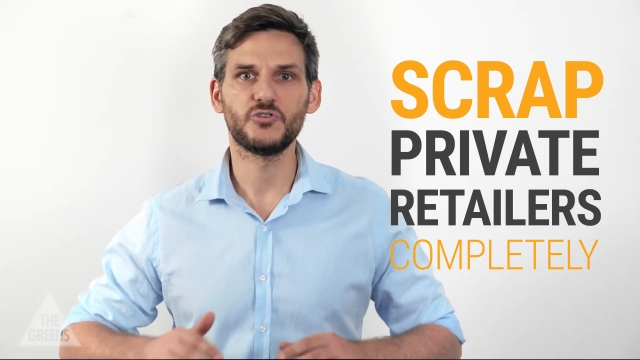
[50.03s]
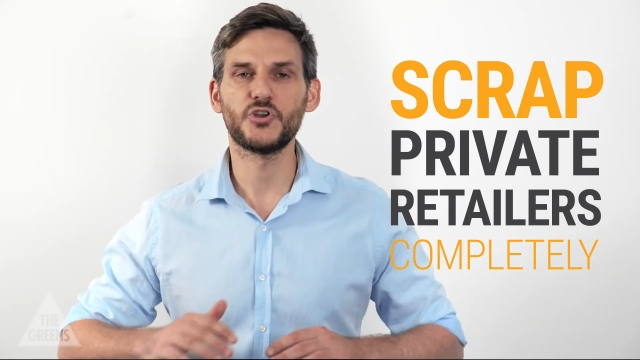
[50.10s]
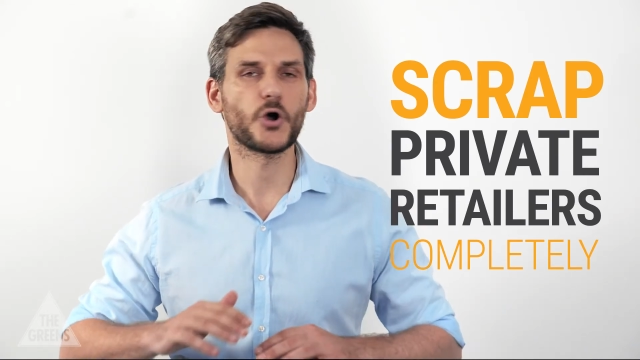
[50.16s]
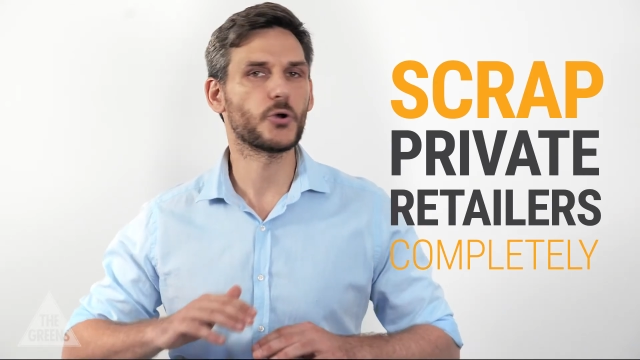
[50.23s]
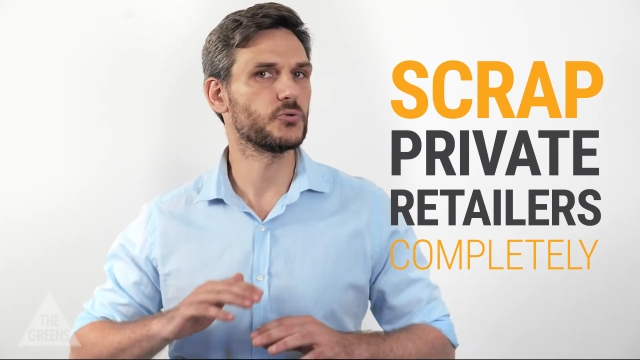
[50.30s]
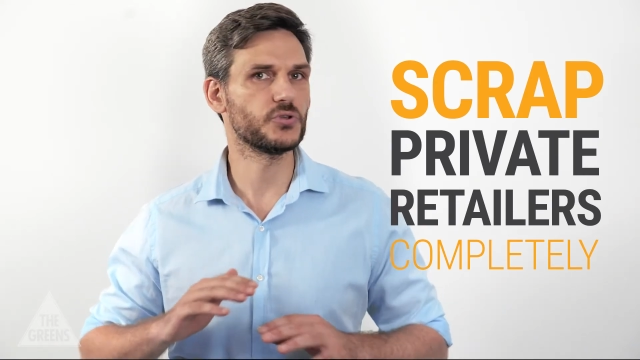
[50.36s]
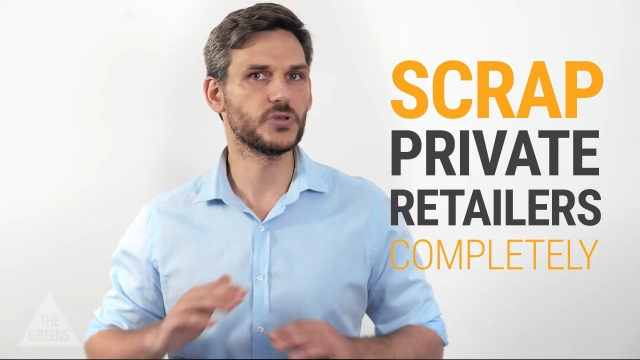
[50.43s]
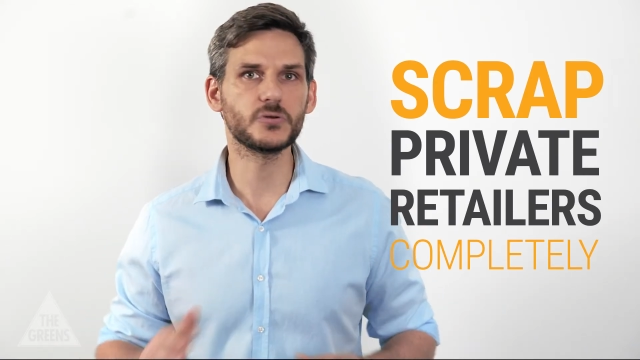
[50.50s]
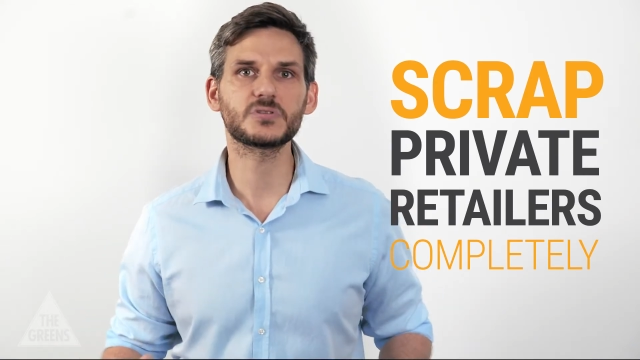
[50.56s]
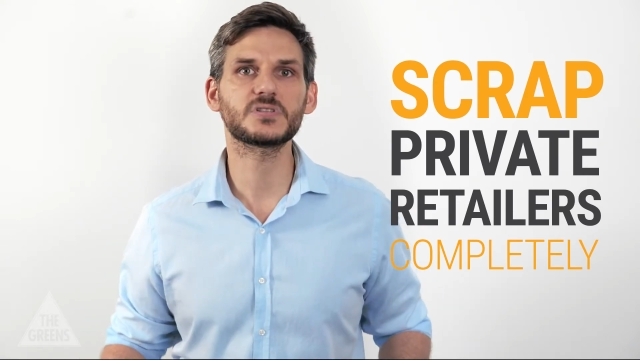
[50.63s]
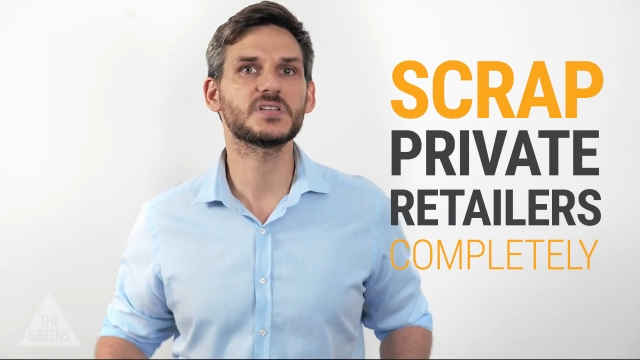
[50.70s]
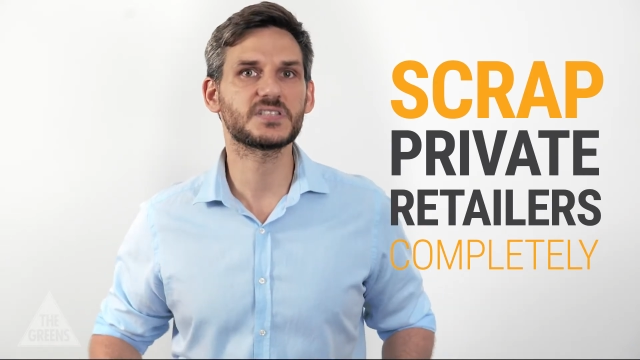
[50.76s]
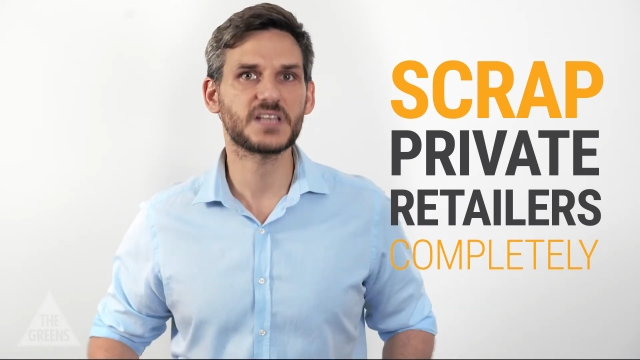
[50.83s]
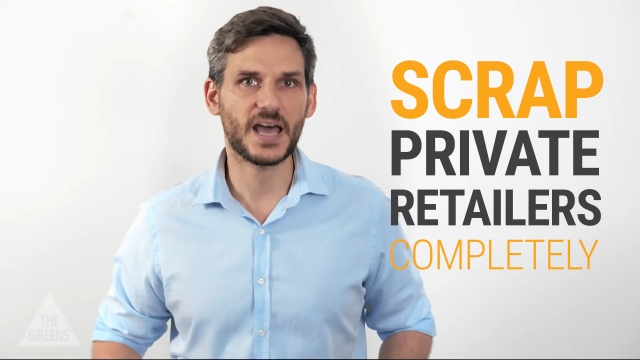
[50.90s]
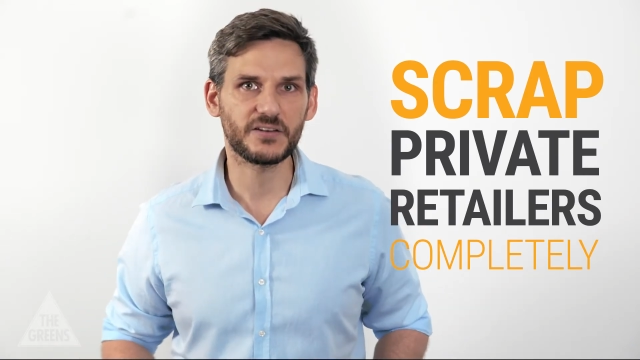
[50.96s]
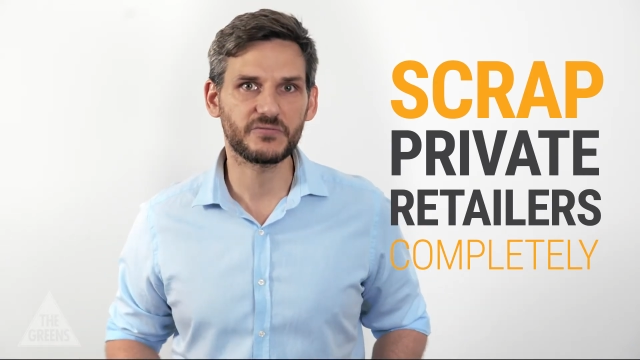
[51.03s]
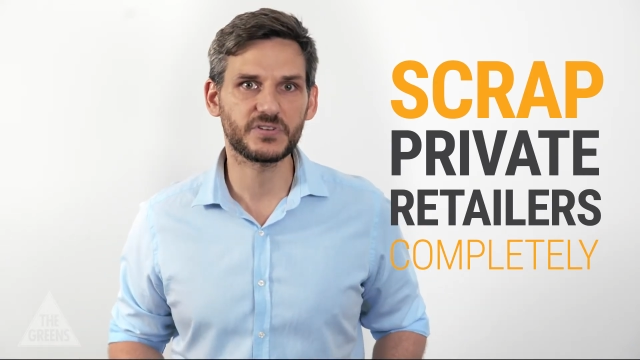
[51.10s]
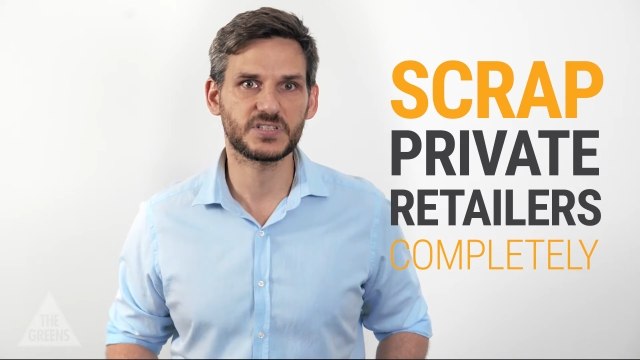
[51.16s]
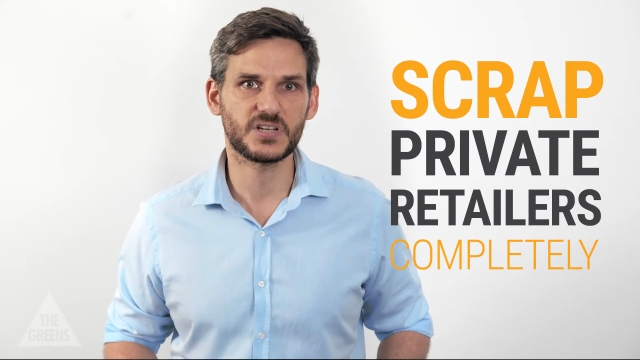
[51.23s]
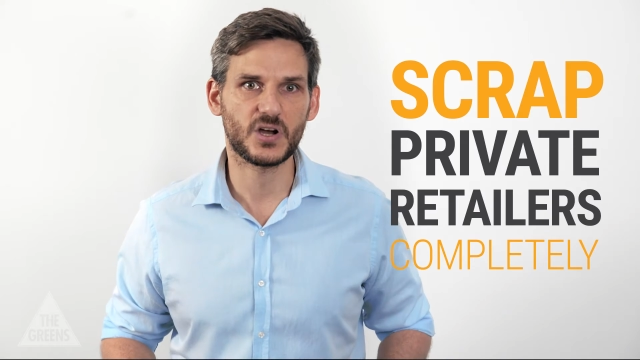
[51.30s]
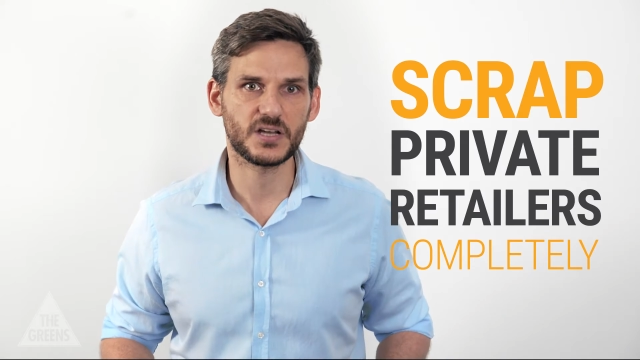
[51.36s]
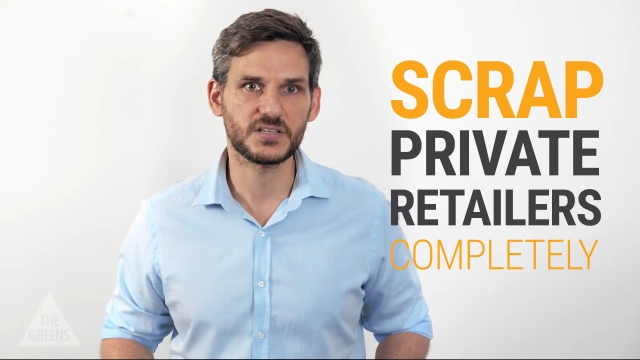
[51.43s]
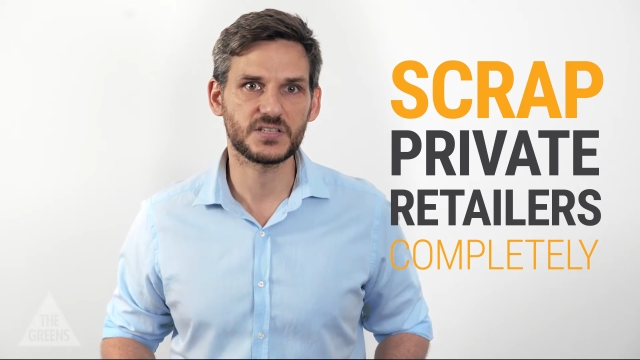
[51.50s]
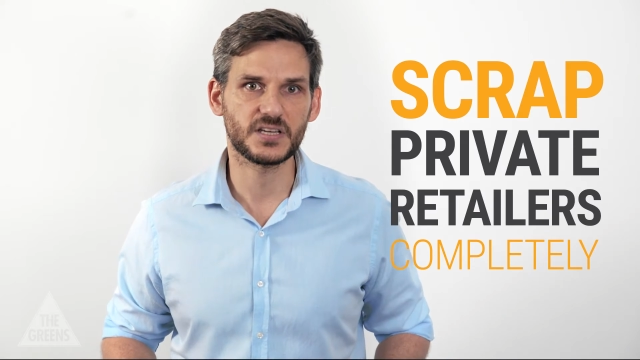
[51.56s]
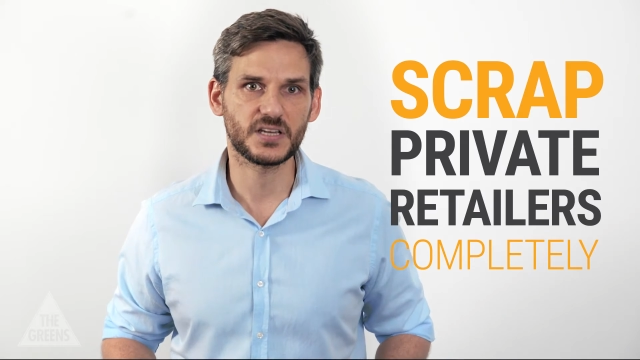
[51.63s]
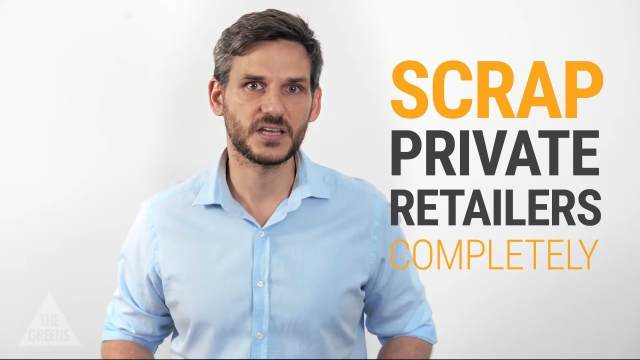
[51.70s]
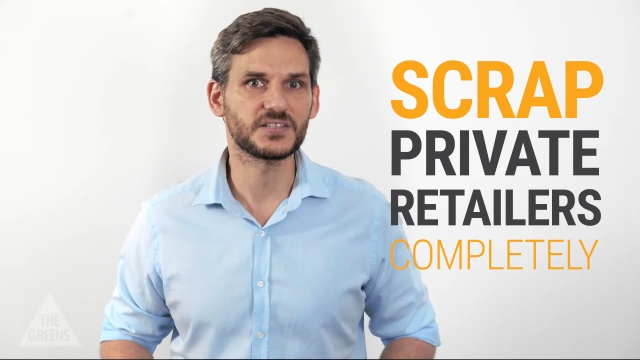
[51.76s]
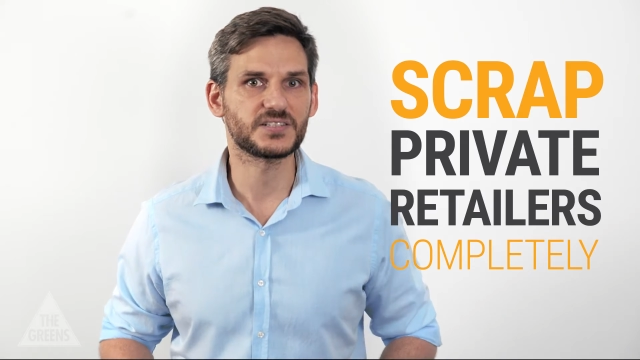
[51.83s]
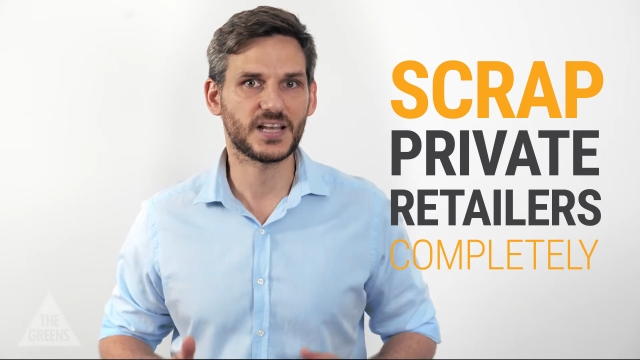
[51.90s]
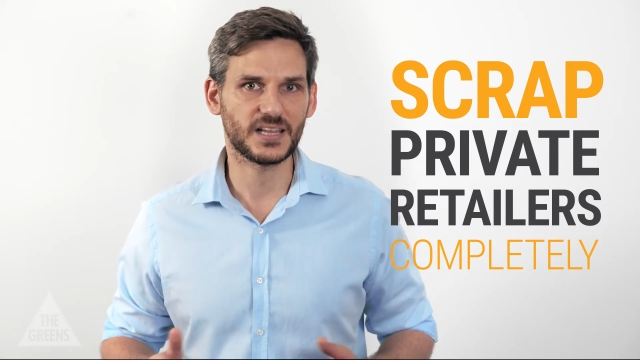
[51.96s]
no useless
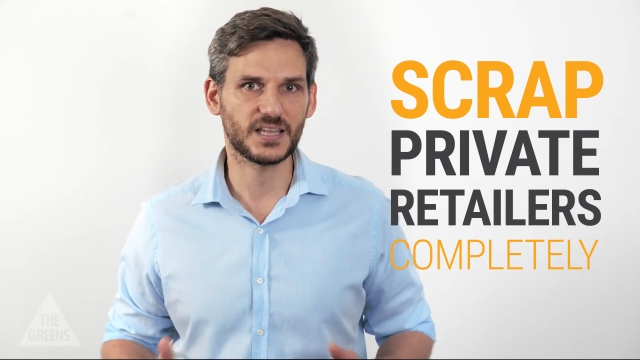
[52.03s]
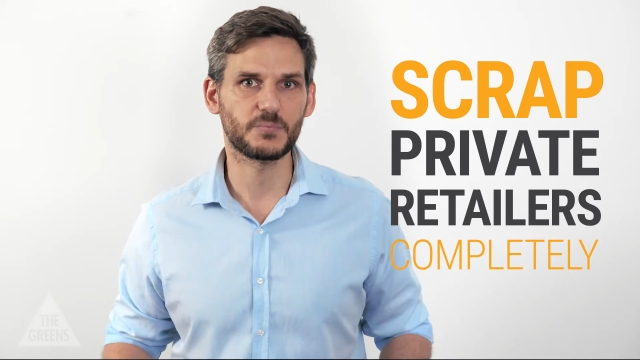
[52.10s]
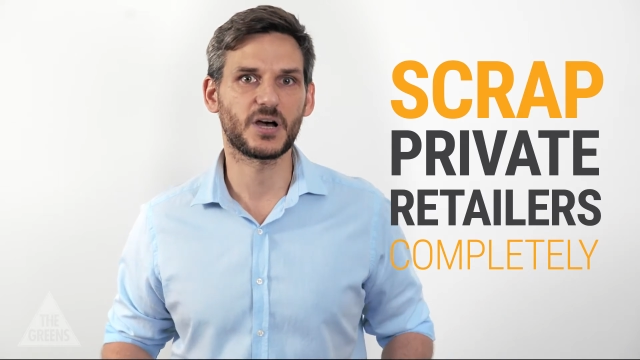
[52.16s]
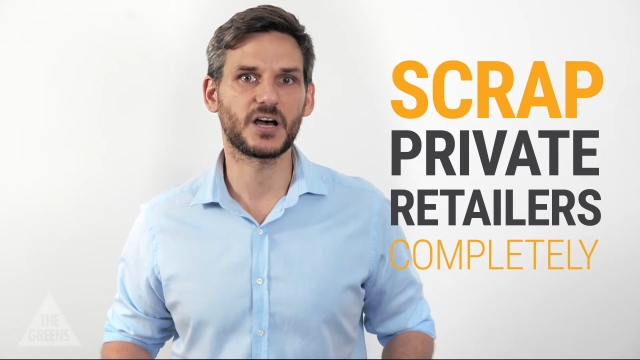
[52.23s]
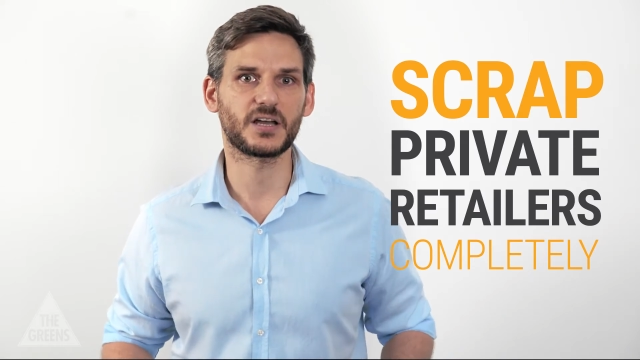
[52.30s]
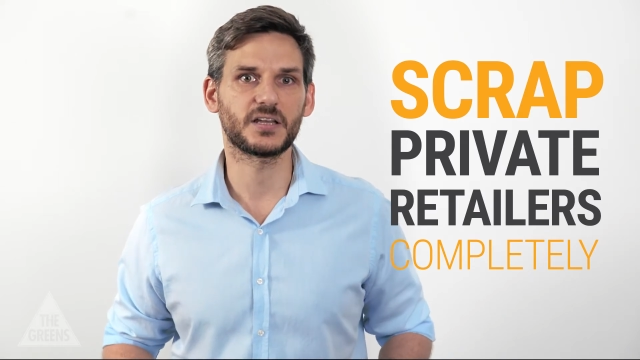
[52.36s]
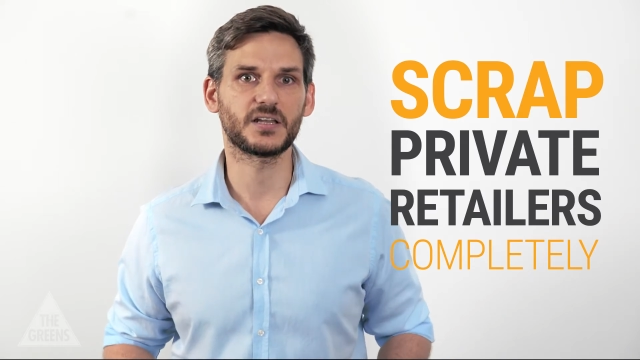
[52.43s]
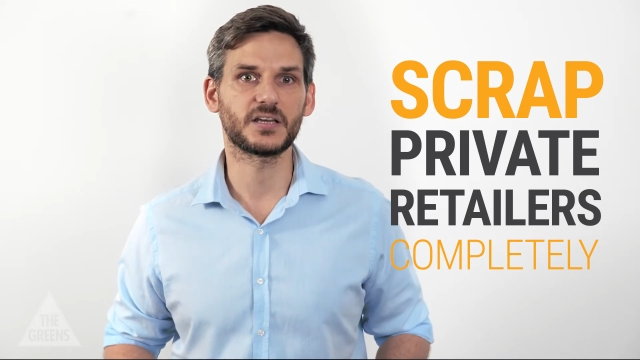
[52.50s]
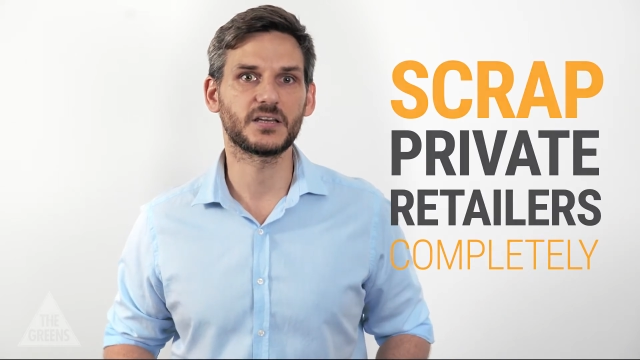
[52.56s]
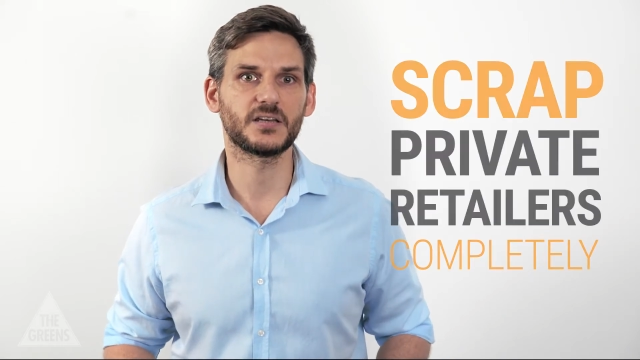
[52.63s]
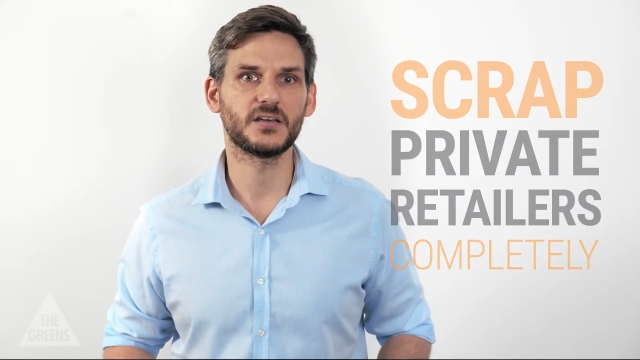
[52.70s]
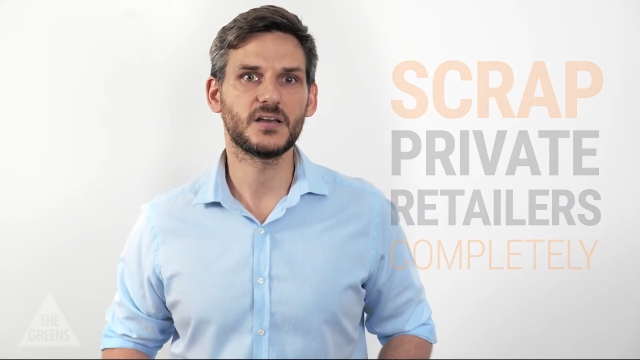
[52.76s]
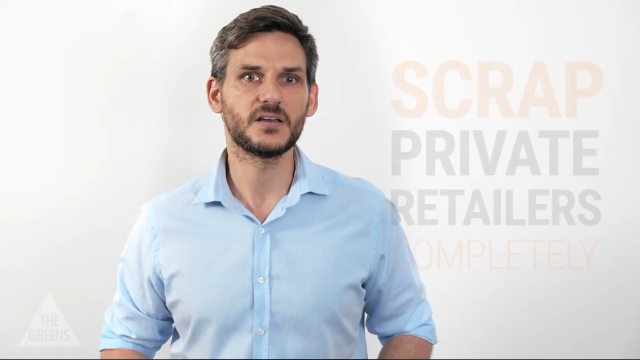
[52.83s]
advertising and telemarketing,